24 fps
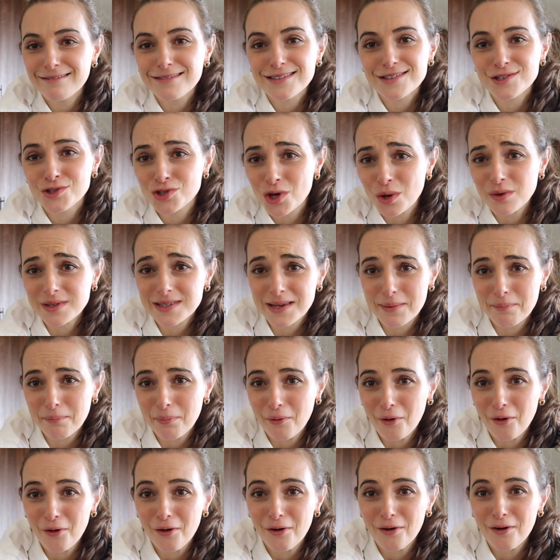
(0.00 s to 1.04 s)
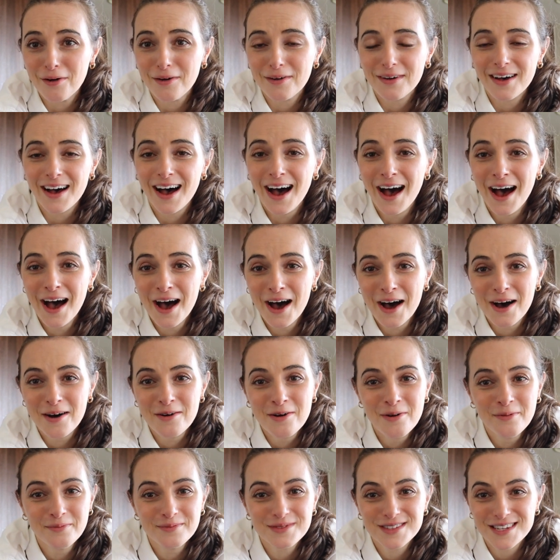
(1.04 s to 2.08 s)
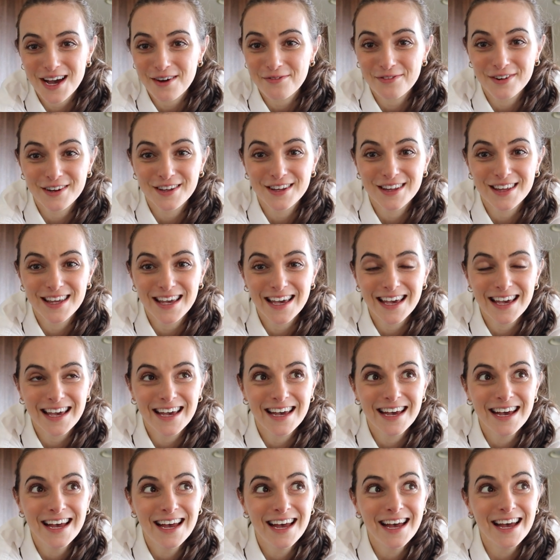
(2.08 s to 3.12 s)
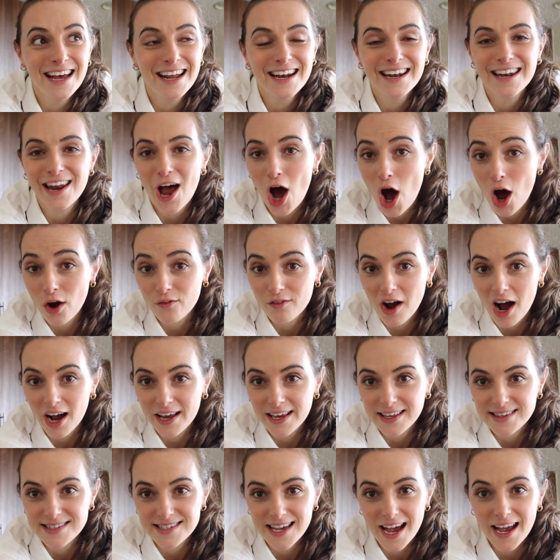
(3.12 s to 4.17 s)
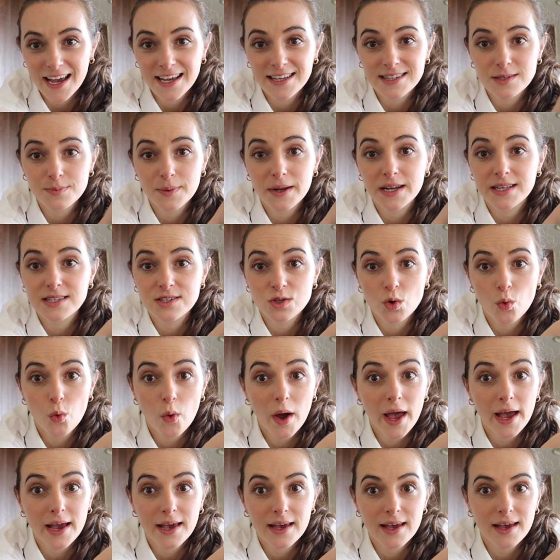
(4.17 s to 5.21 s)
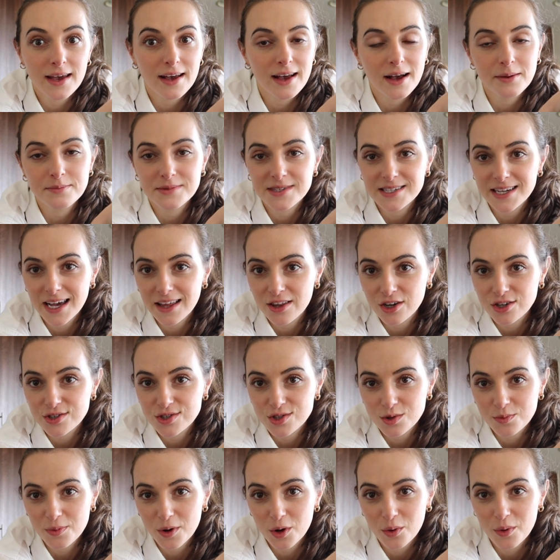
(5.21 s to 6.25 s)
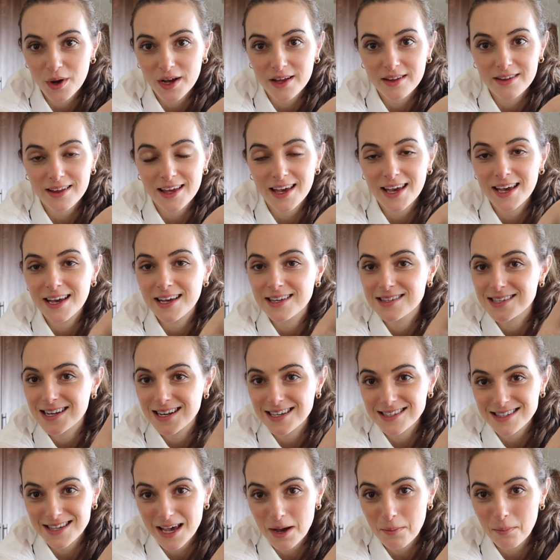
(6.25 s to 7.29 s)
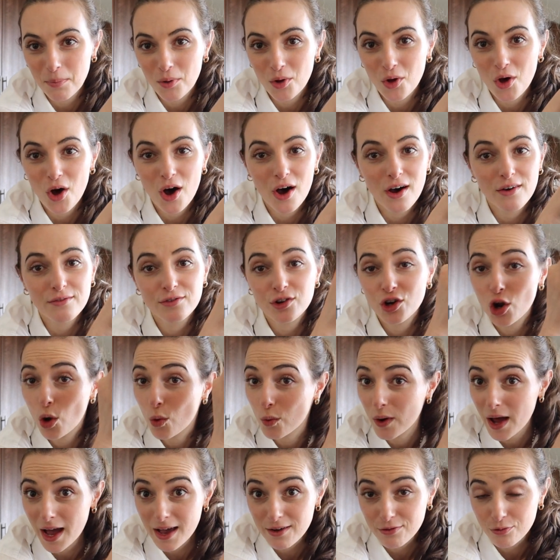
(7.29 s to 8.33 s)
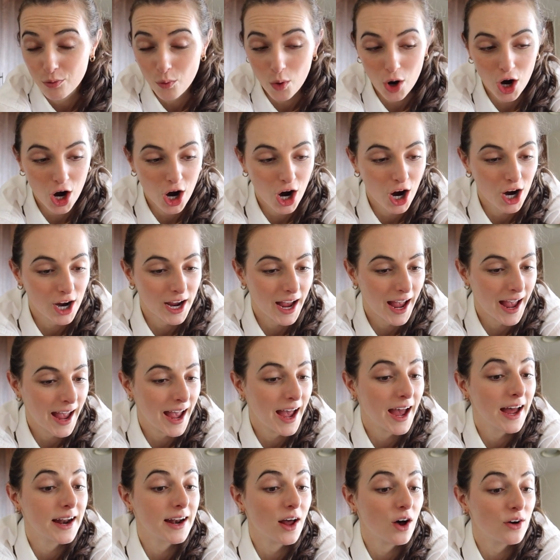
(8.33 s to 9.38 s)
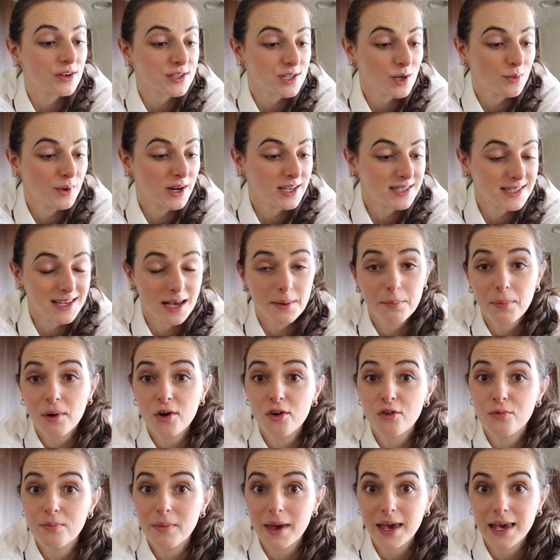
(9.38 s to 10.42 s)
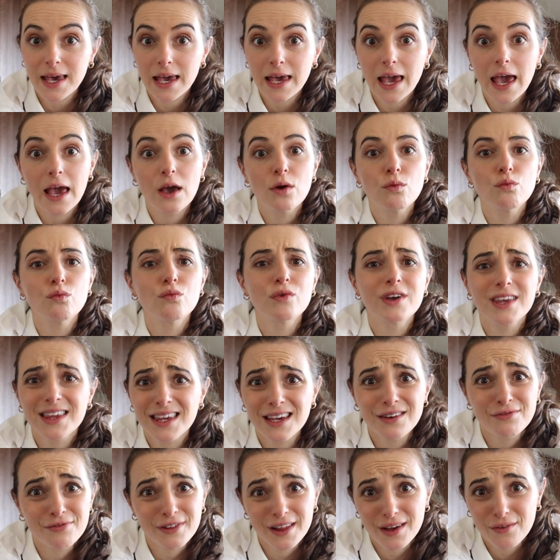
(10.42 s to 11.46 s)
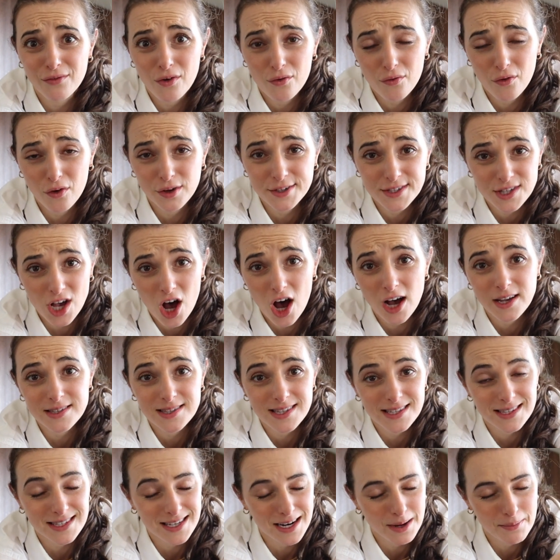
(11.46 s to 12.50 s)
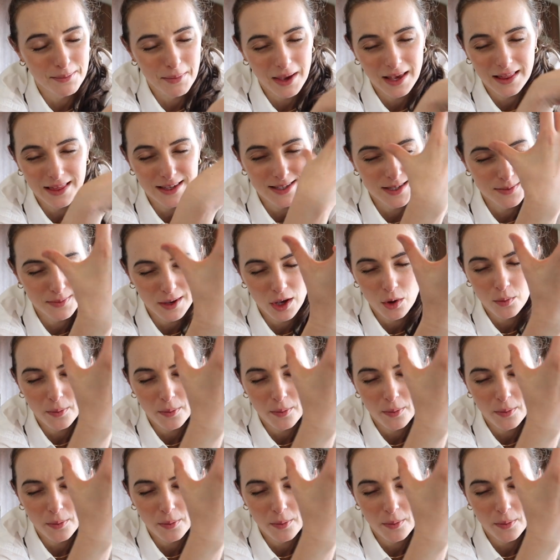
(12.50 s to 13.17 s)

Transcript: so simple. Definitely not rocket science, but it's quick. It comes together super quickly. It's an example of no knife work, and also an example of making a really flavorful sauce that's gonna make this meal